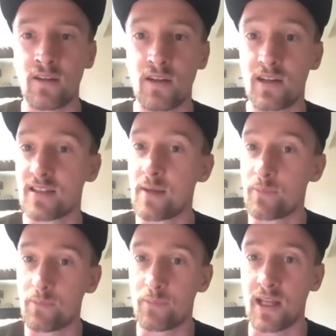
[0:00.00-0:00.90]
And like I said,
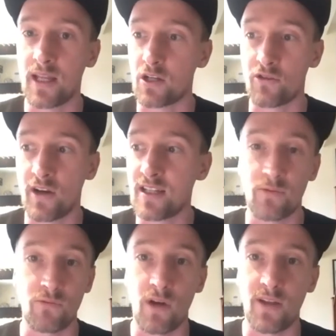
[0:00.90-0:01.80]
being like
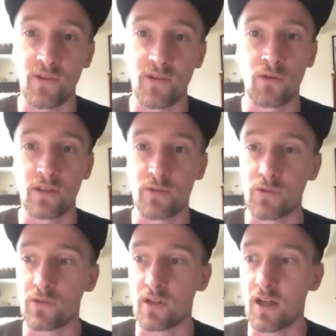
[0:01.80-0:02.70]
creative and writing songs, it was
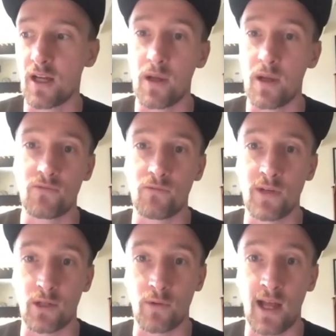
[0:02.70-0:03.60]
always quite a
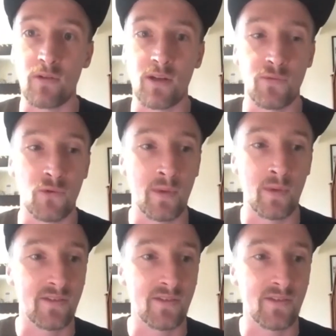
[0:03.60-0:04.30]
really cool outlet for me.